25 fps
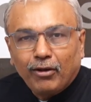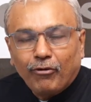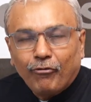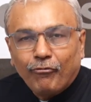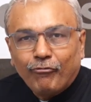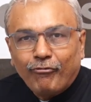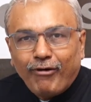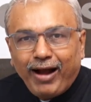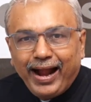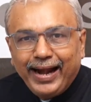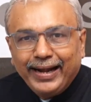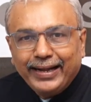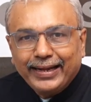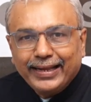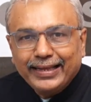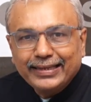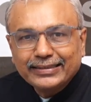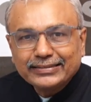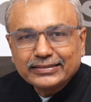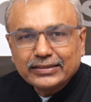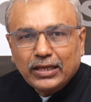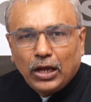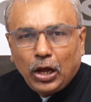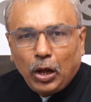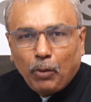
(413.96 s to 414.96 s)
white
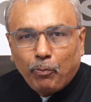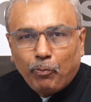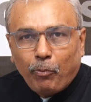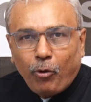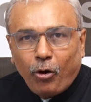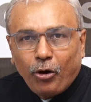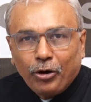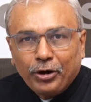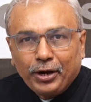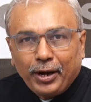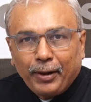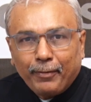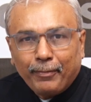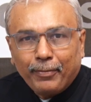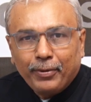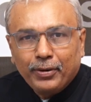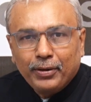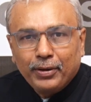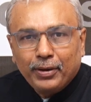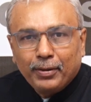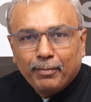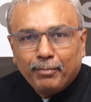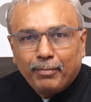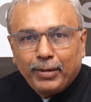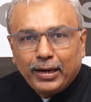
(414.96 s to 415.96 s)
is a pawn
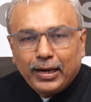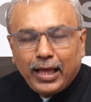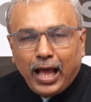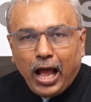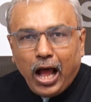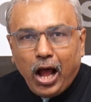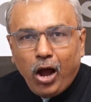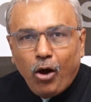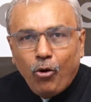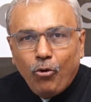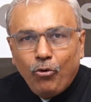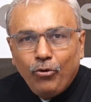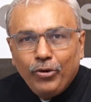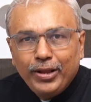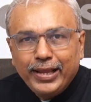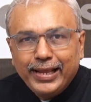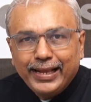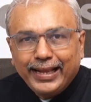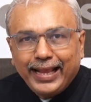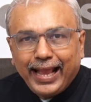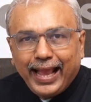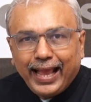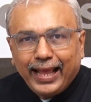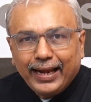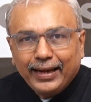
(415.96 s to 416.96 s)
up. But how he
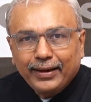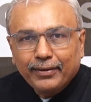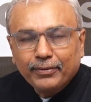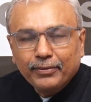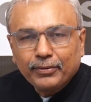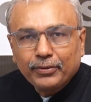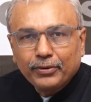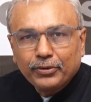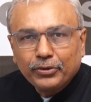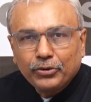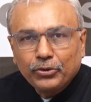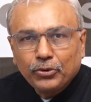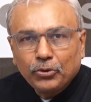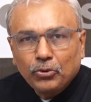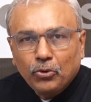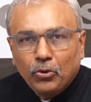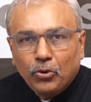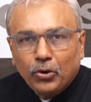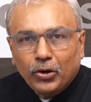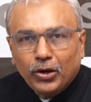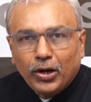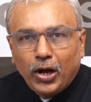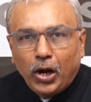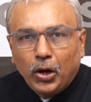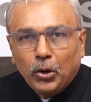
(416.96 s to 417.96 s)
can
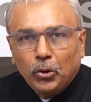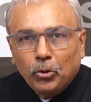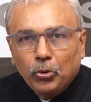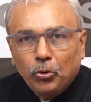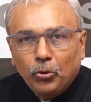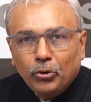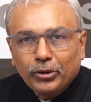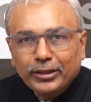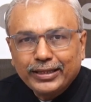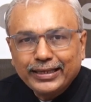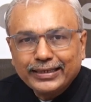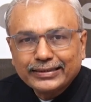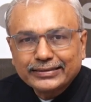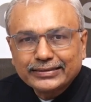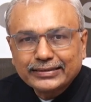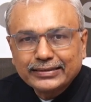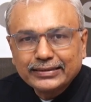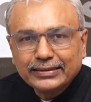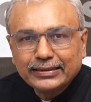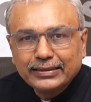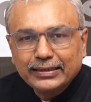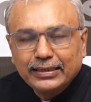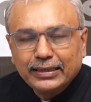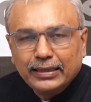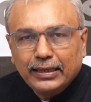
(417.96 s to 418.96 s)
conclude this
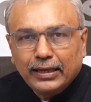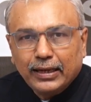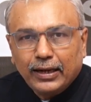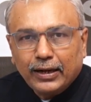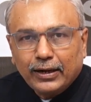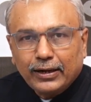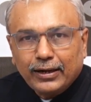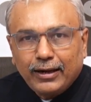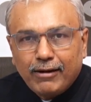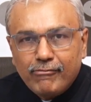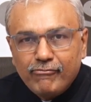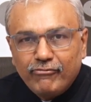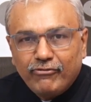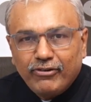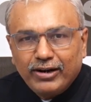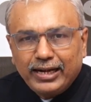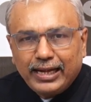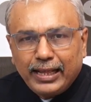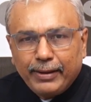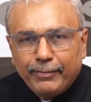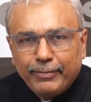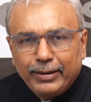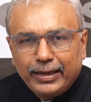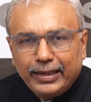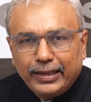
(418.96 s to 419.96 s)

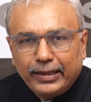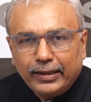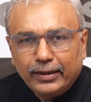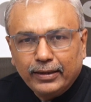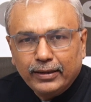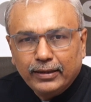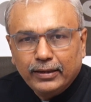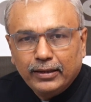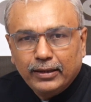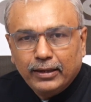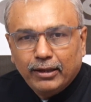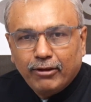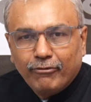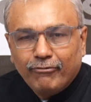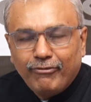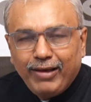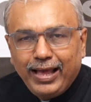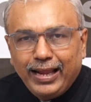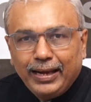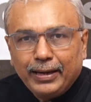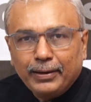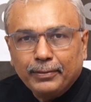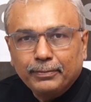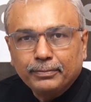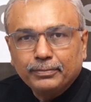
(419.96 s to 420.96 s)
comfortably?
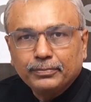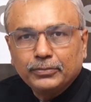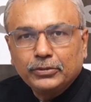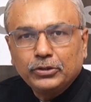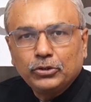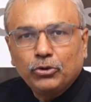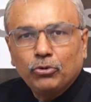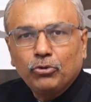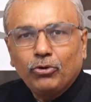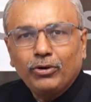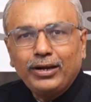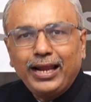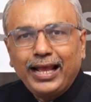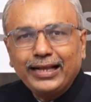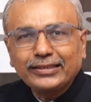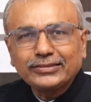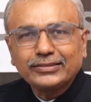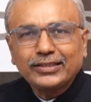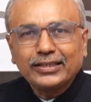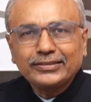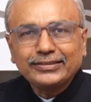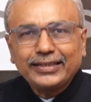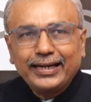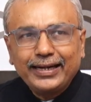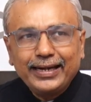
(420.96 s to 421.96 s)
Well, like
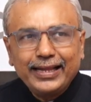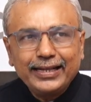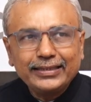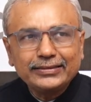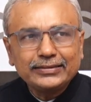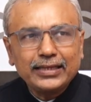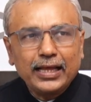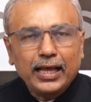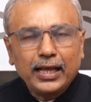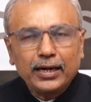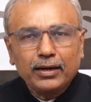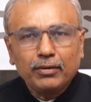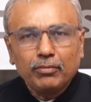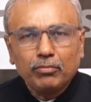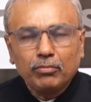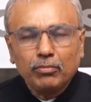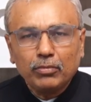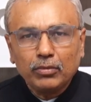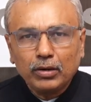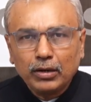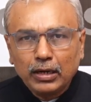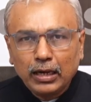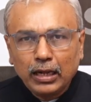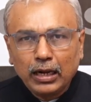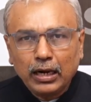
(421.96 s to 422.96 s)
such endings are
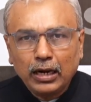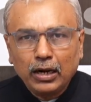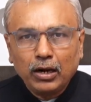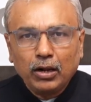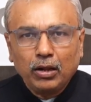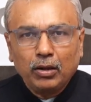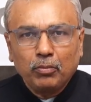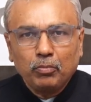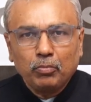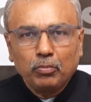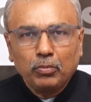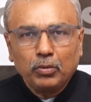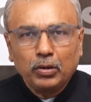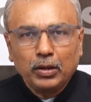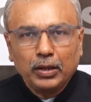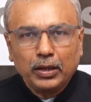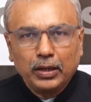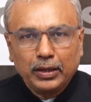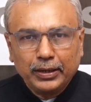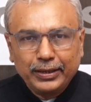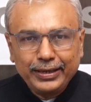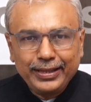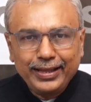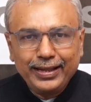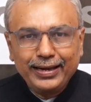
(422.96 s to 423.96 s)

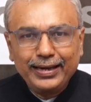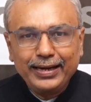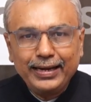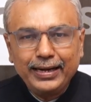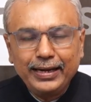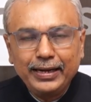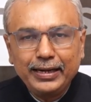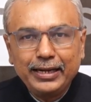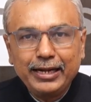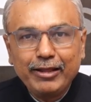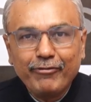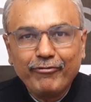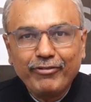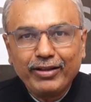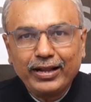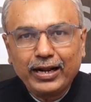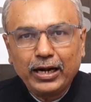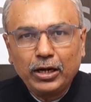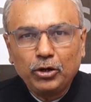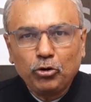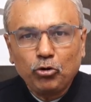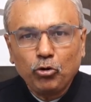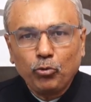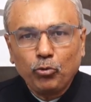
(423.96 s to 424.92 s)
really difficult